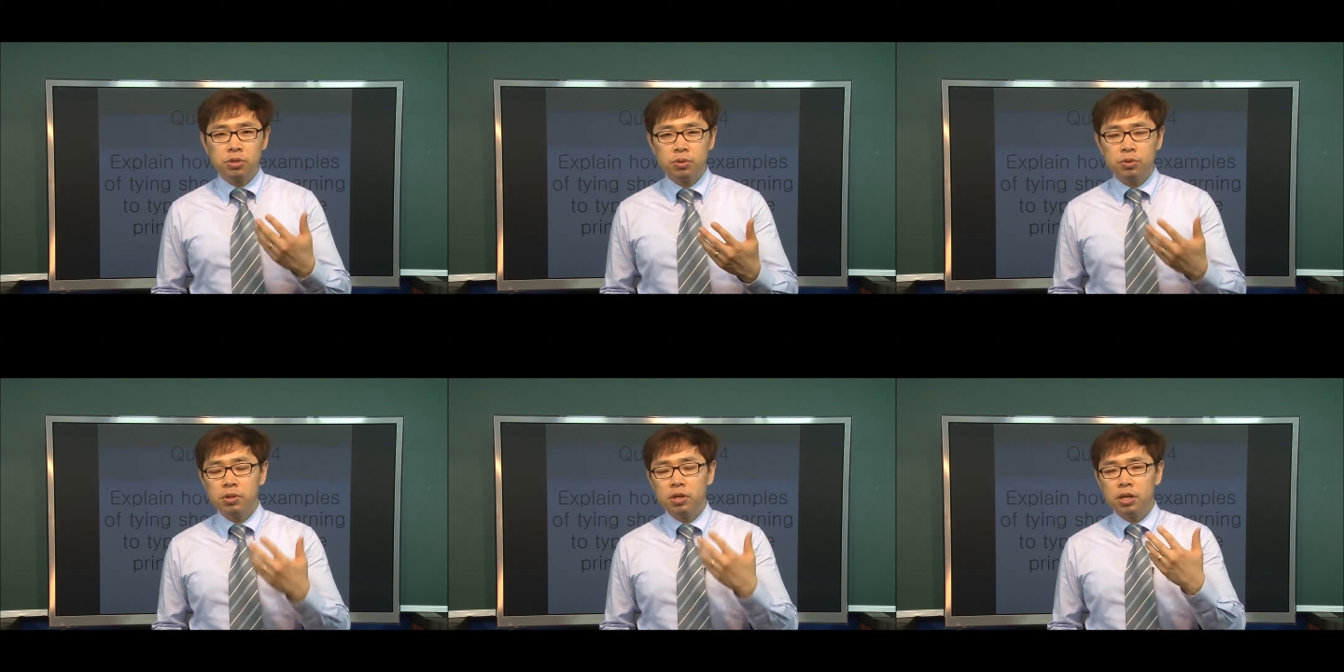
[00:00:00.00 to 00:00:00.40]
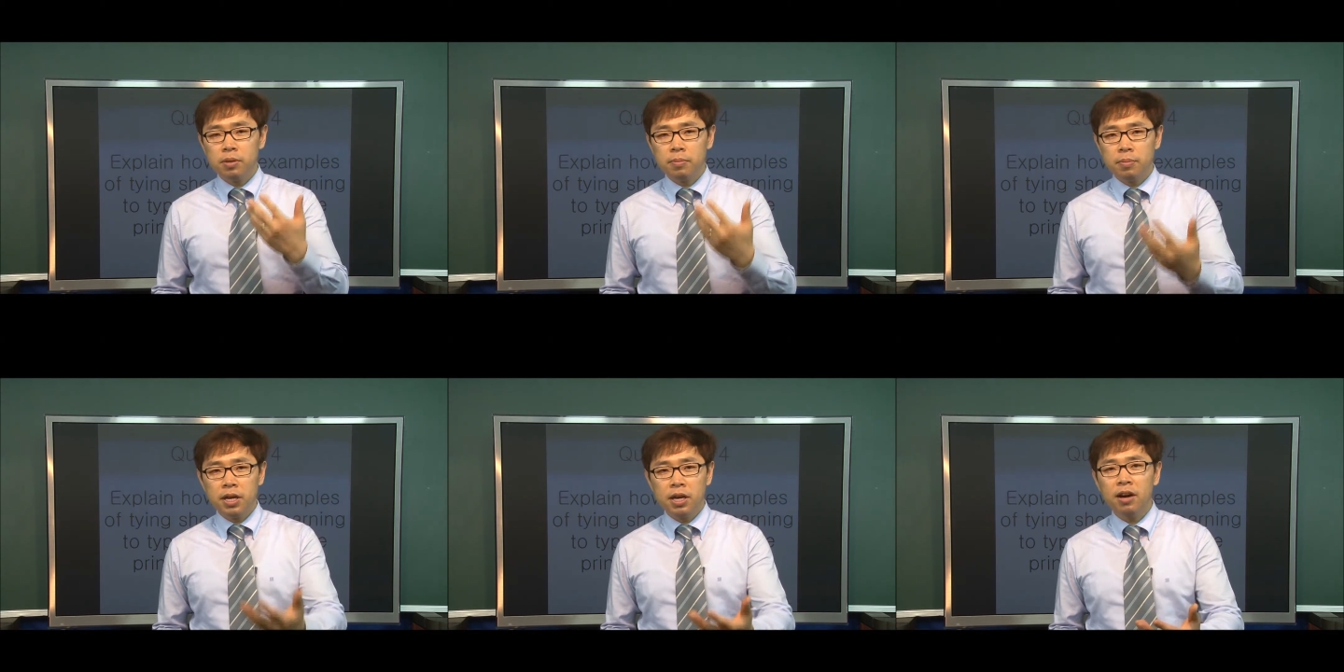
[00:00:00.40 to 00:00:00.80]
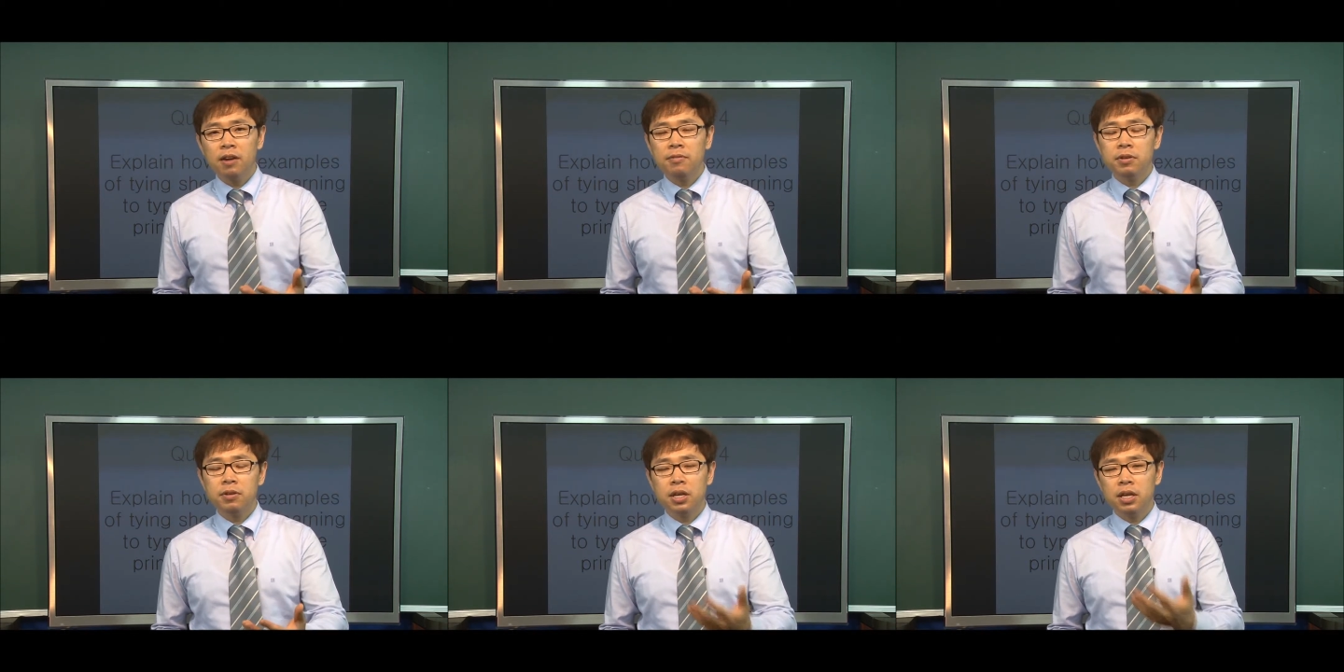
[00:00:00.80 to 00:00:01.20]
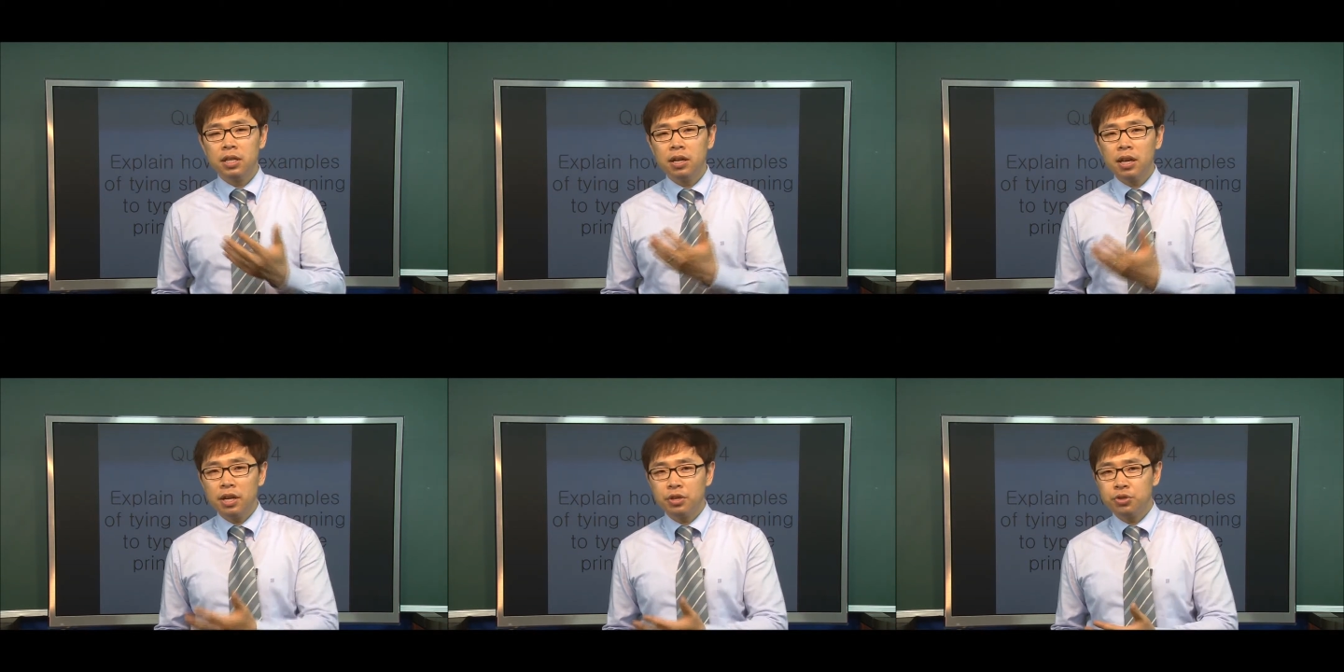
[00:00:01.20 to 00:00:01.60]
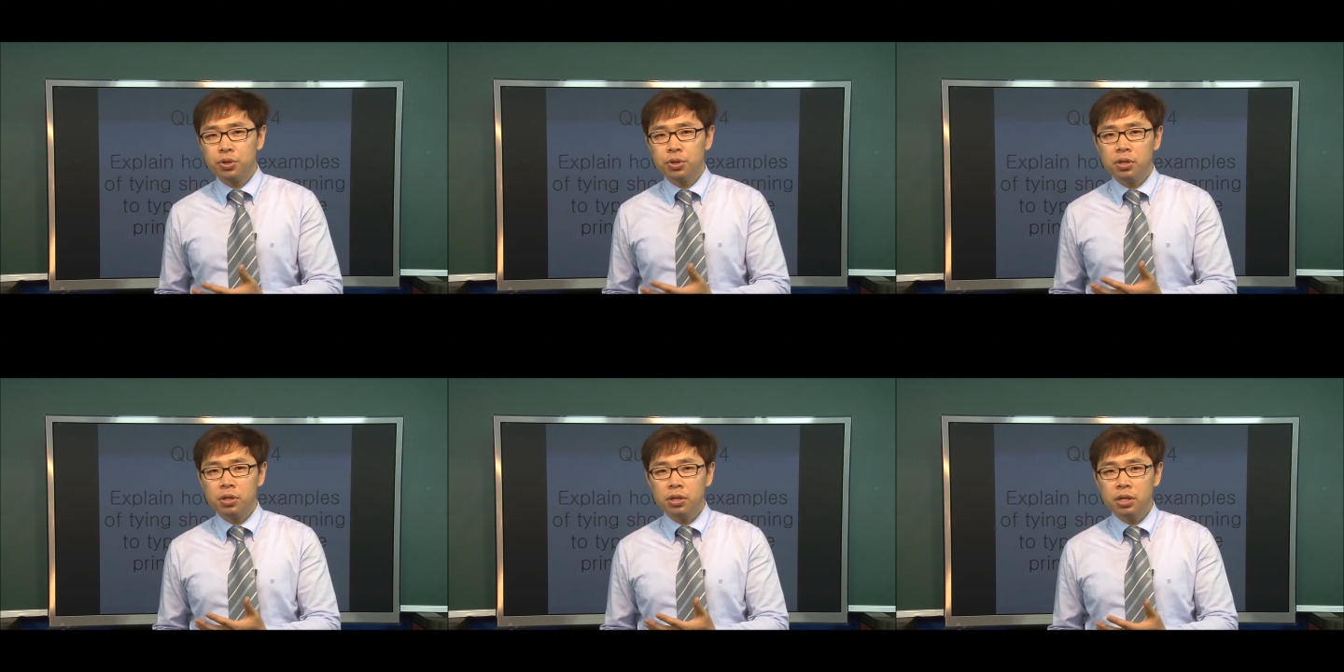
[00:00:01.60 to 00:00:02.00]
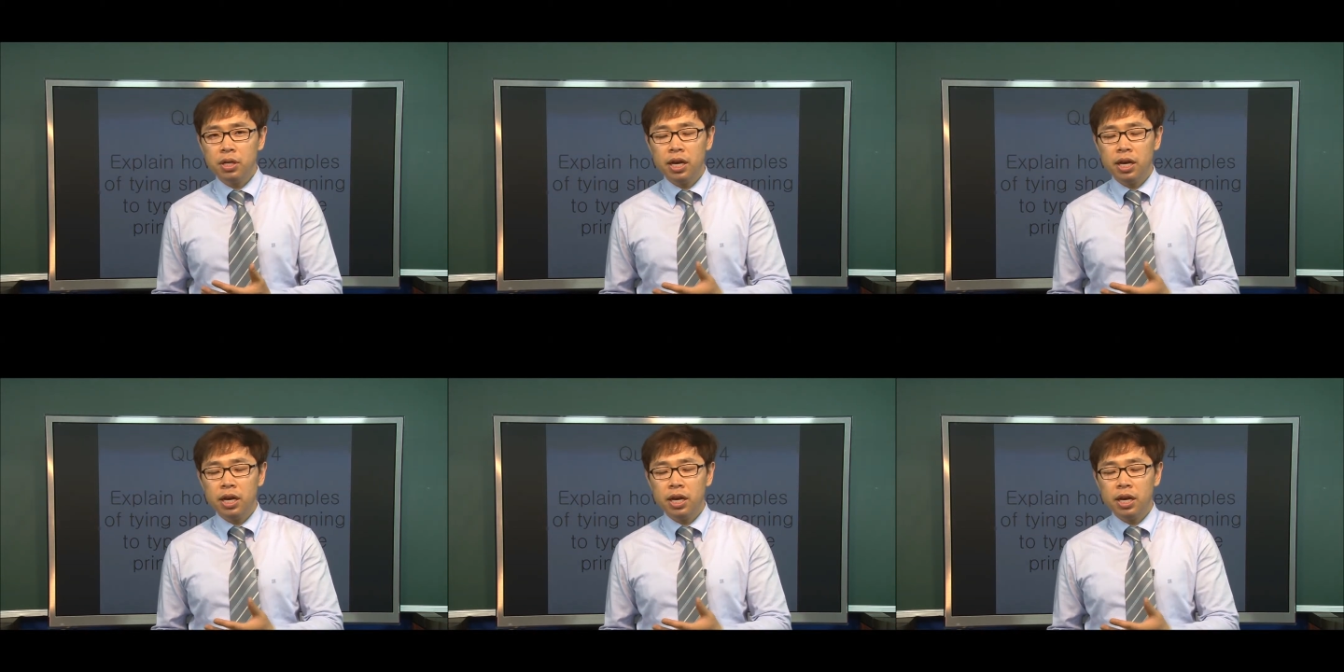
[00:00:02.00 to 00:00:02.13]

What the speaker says: to be covered in the lecture,